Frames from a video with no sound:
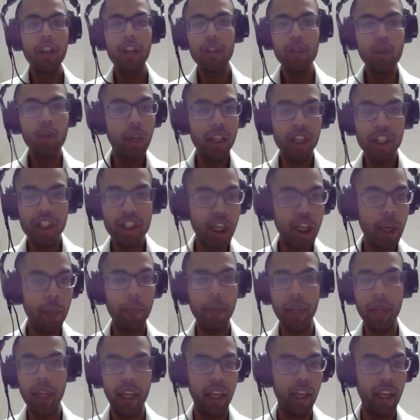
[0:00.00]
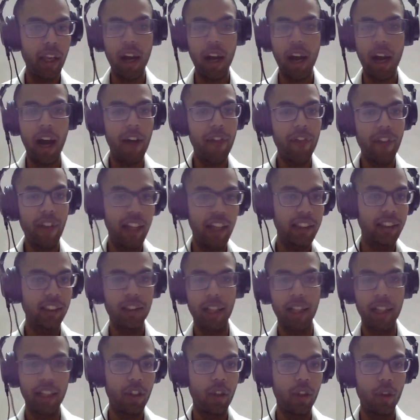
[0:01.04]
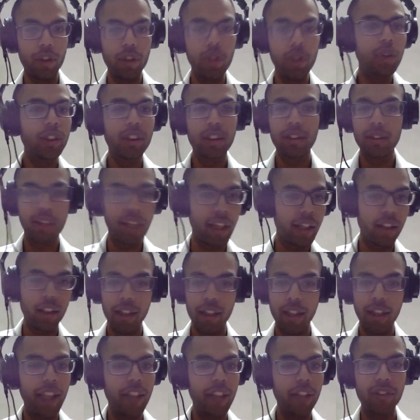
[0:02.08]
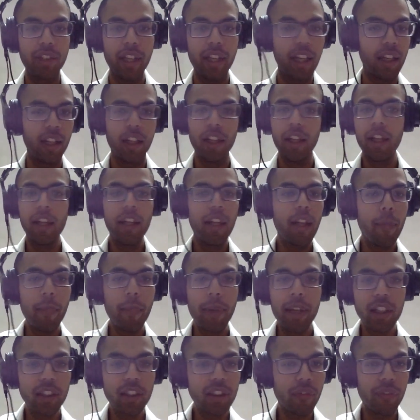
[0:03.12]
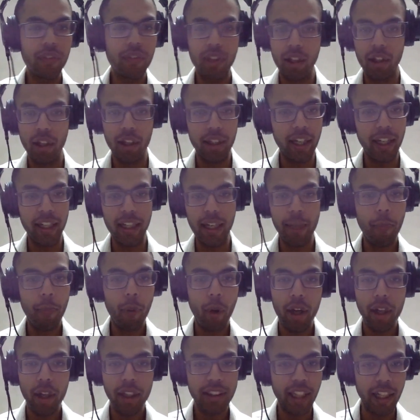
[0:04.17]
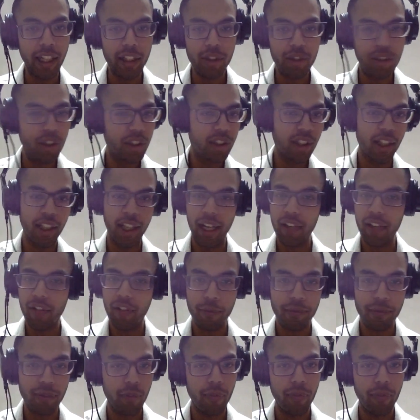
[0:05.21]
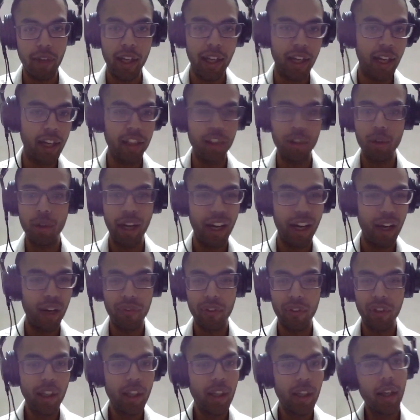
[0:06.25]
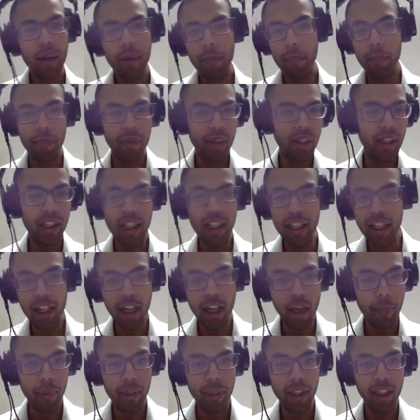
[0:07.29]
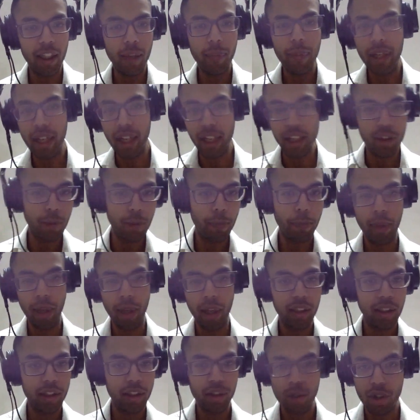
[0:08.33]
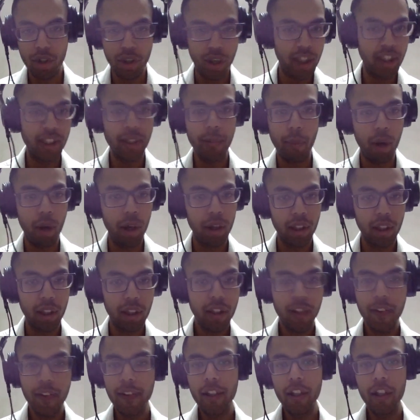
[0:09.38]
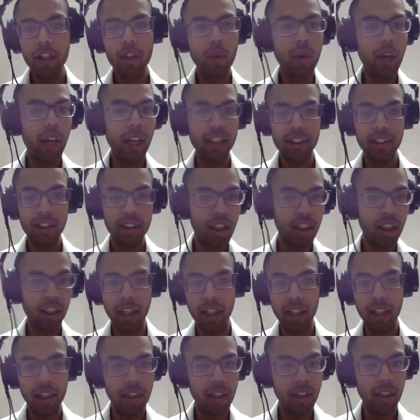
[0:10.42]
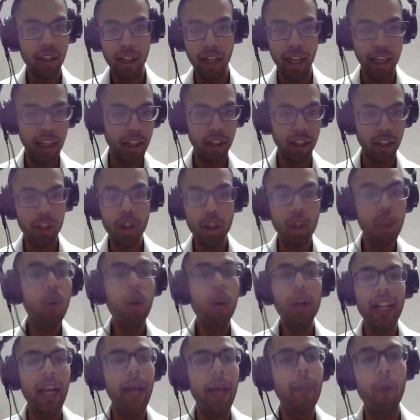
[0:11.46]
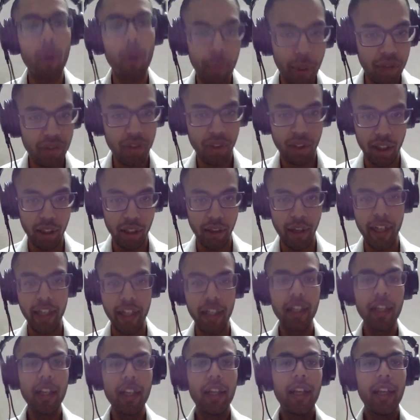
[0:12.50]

you can ship a half-assed, like use, like you said, millions of data points that you just collect from somewhere, and you kind of clean it up a little bit, and you train the model to get certain, like to do a demo basically, right?